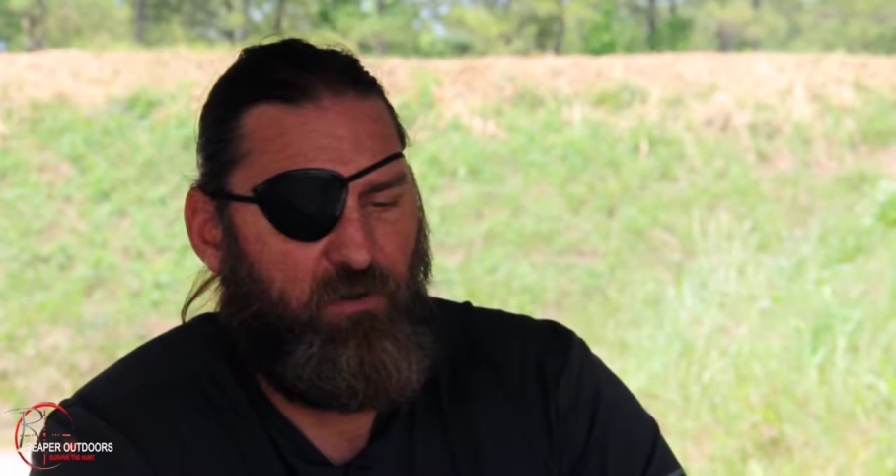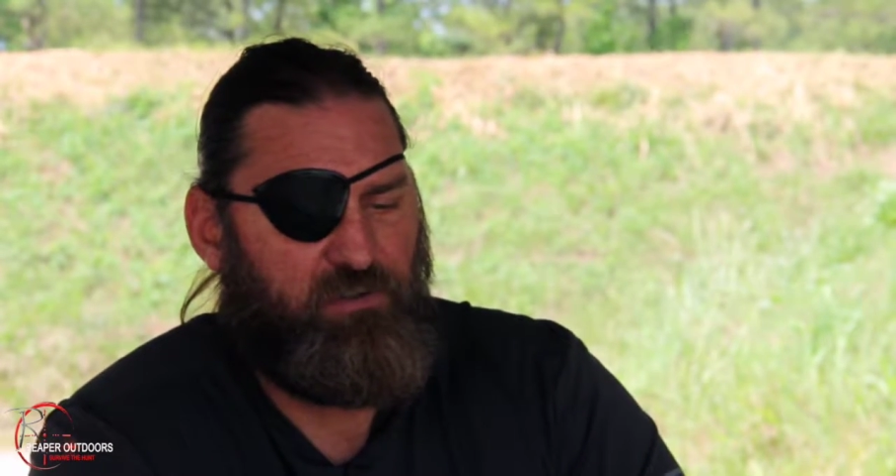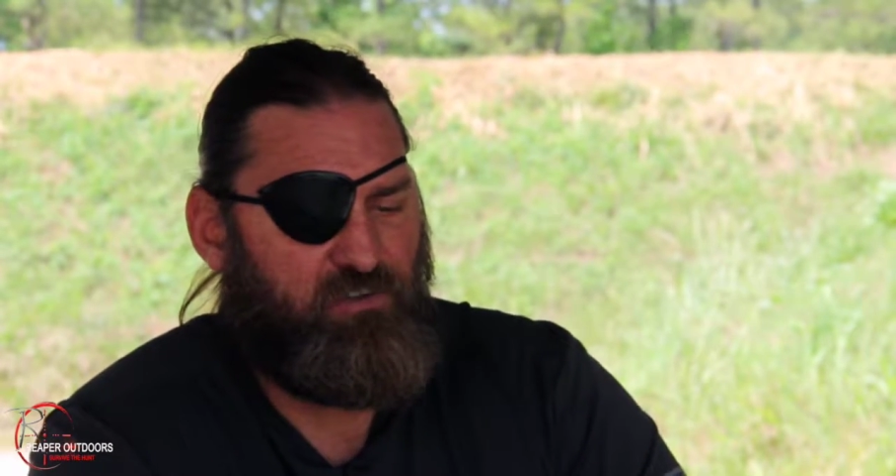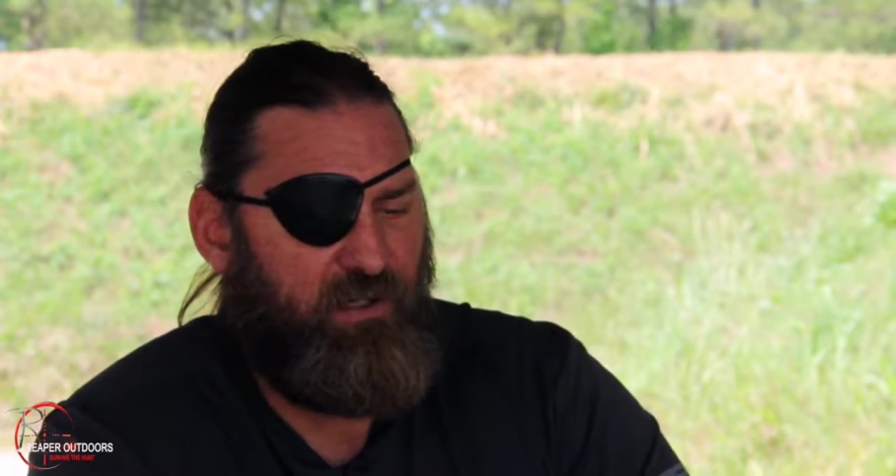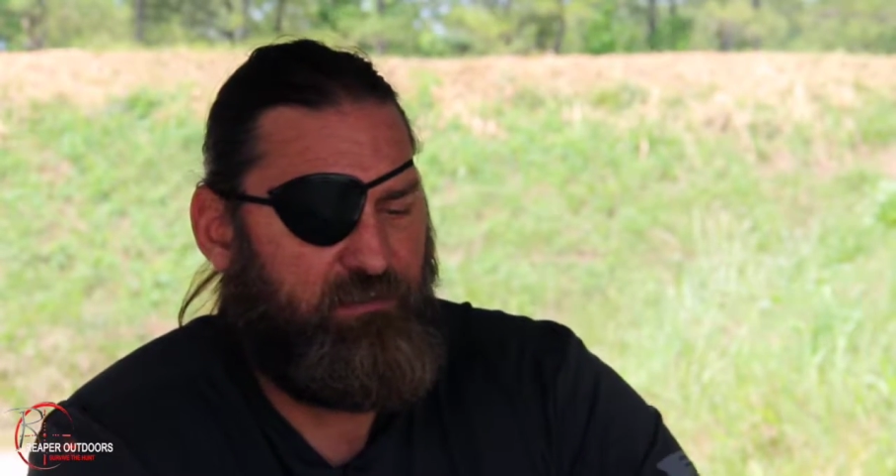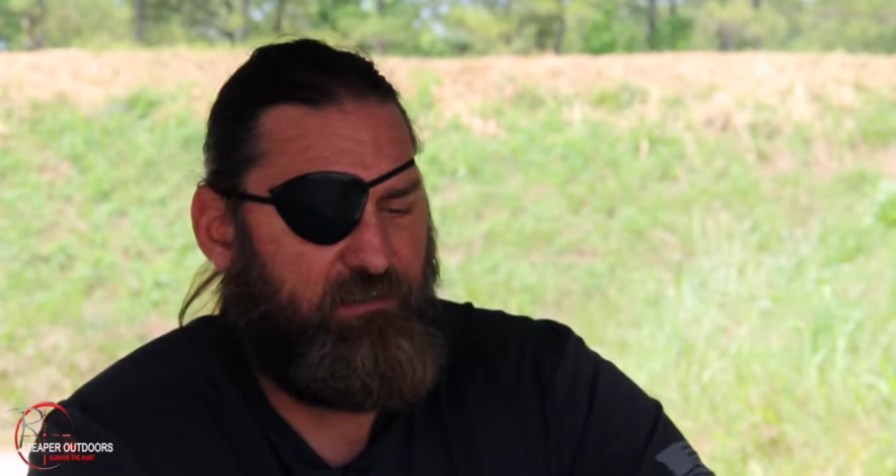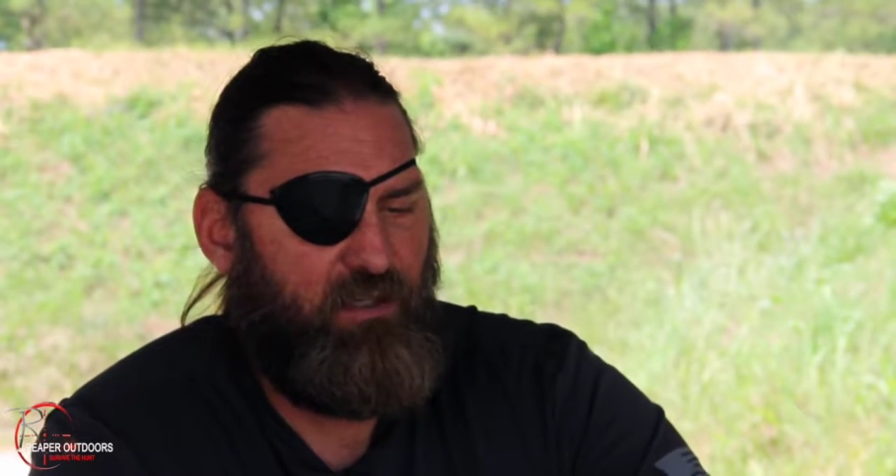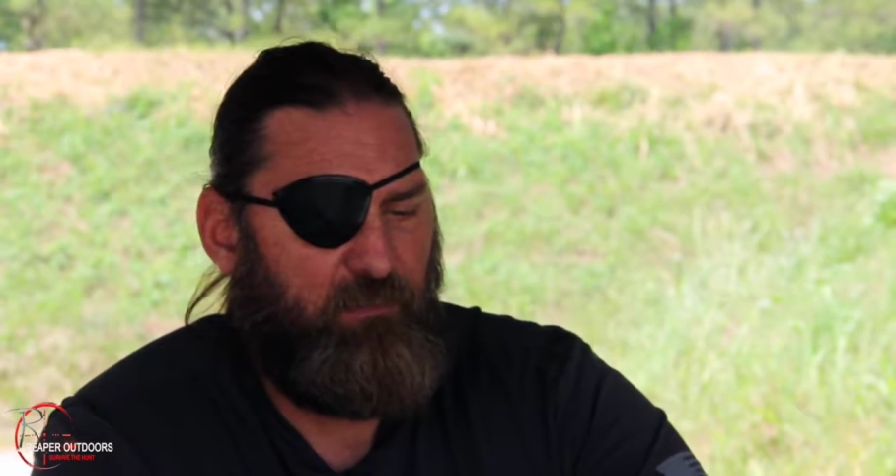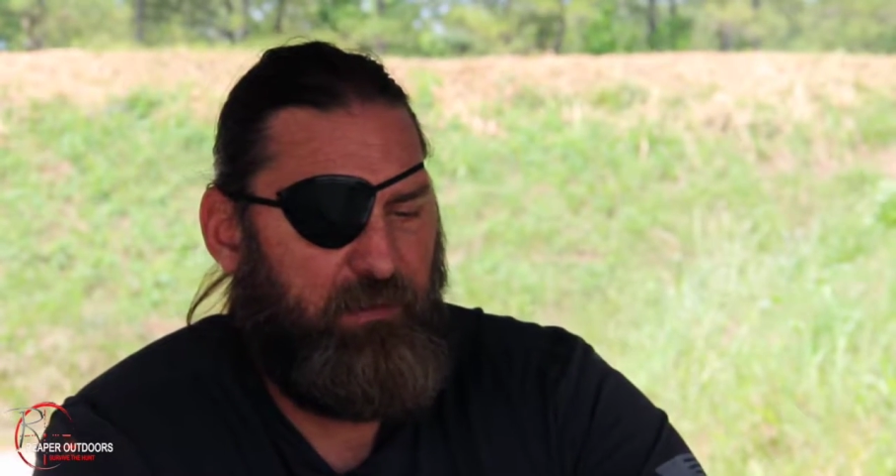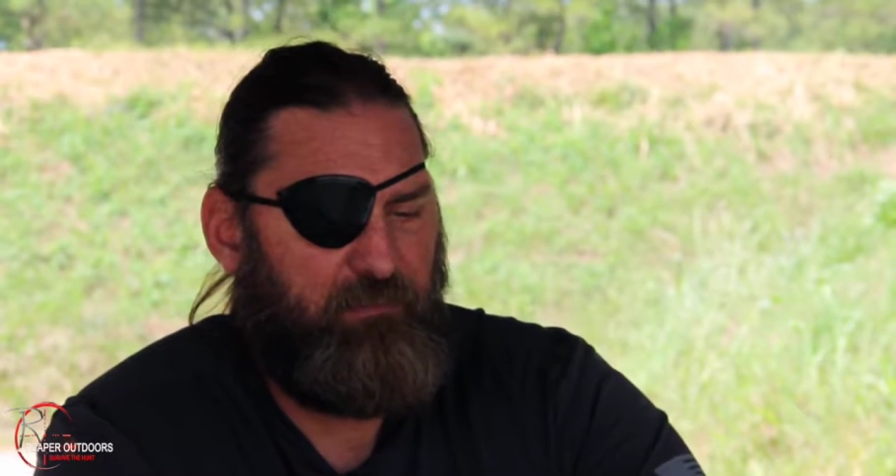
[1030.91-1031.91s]
So it's
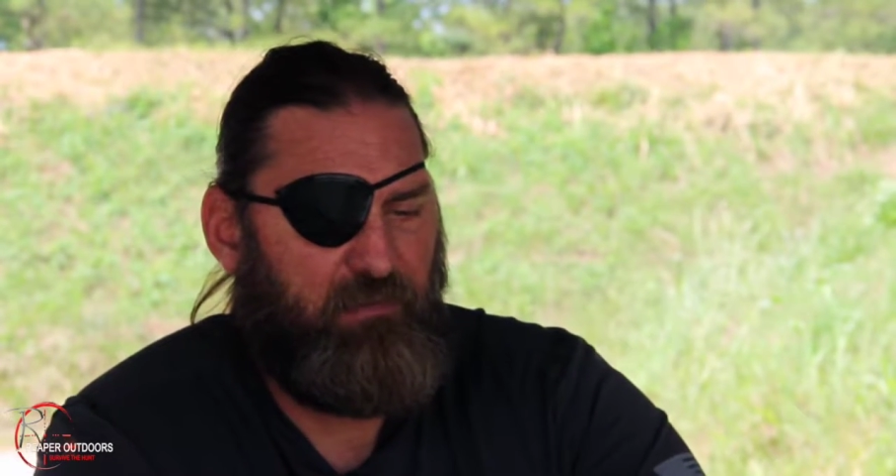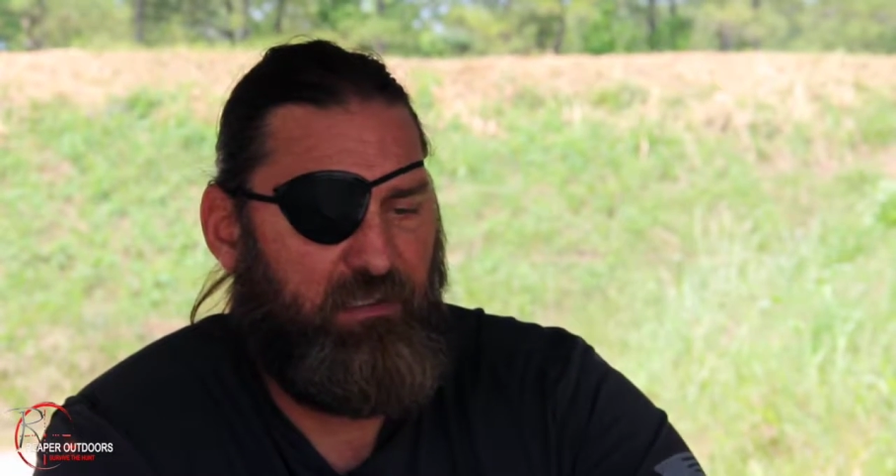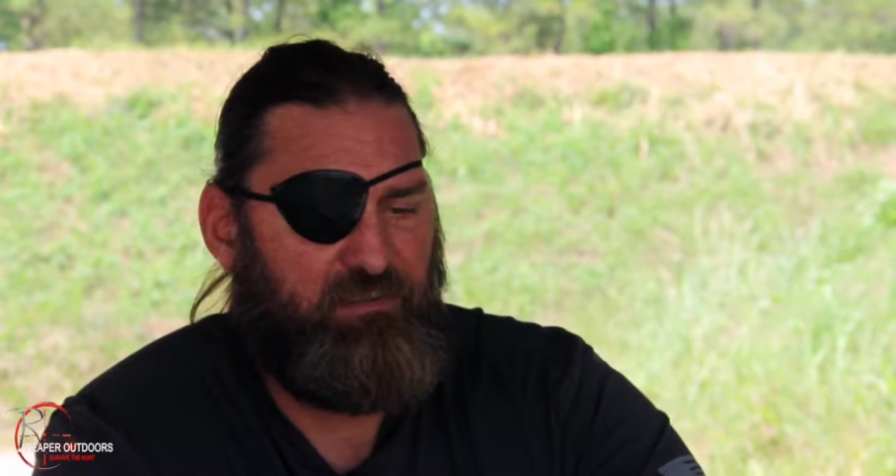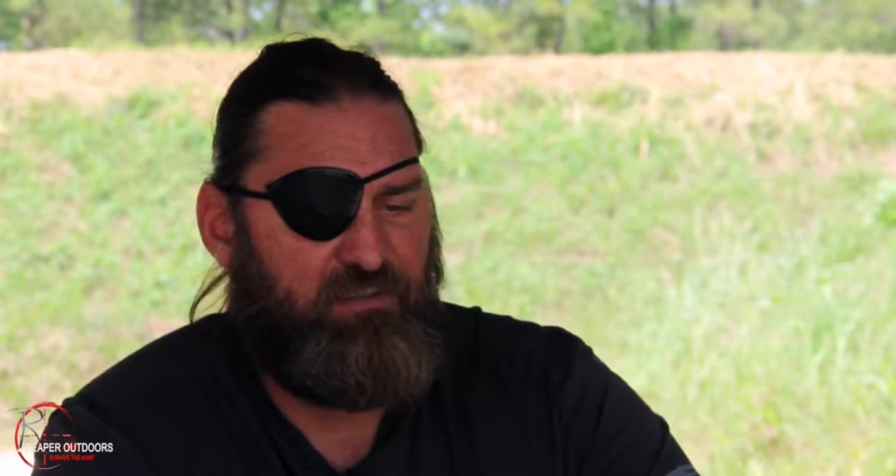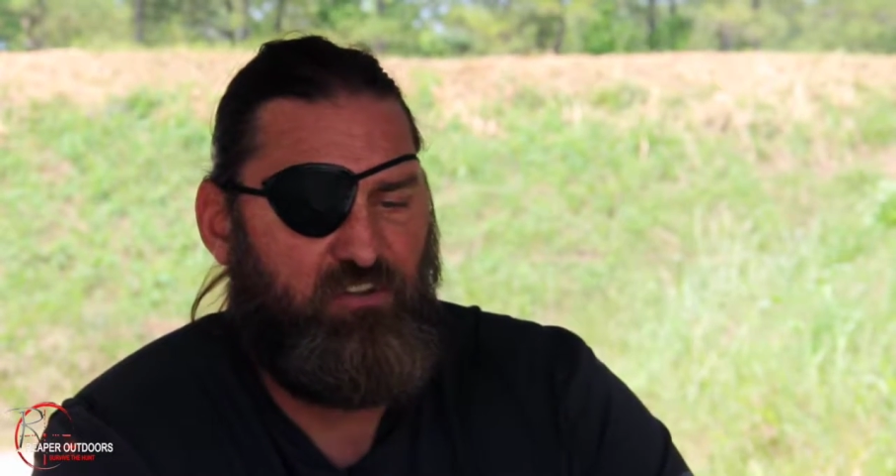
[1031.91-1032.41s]
great to tell people,